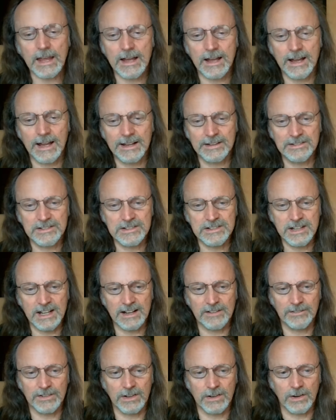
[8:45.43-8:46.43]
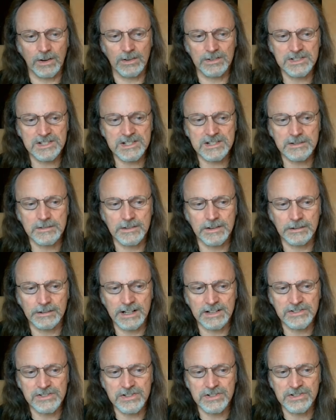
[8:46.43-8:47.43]
and you haven't got your
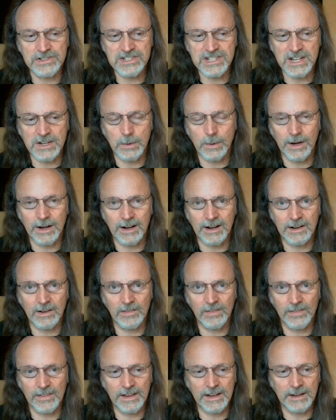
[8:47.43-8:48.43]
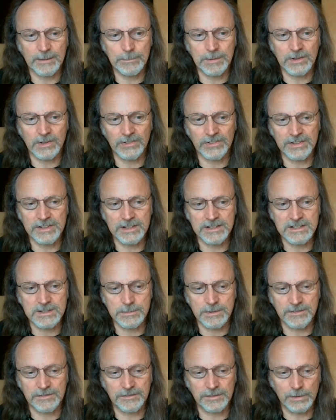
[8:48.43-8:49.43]
engine too high on there, because it needs to
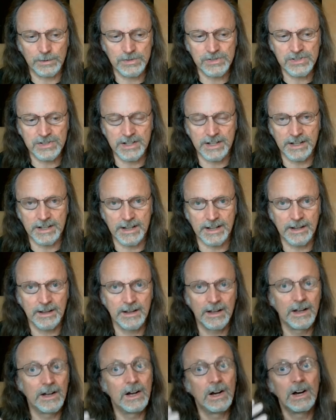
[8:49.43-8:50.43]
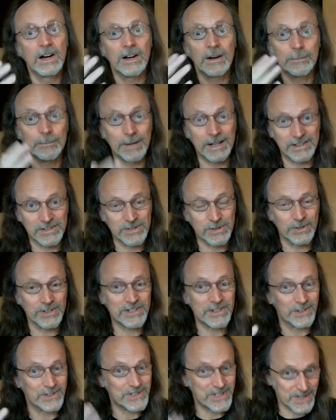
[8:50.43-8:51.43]
be flush there, and make sure it's
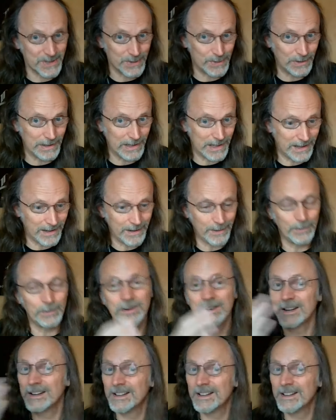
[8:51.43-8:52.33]
not too low.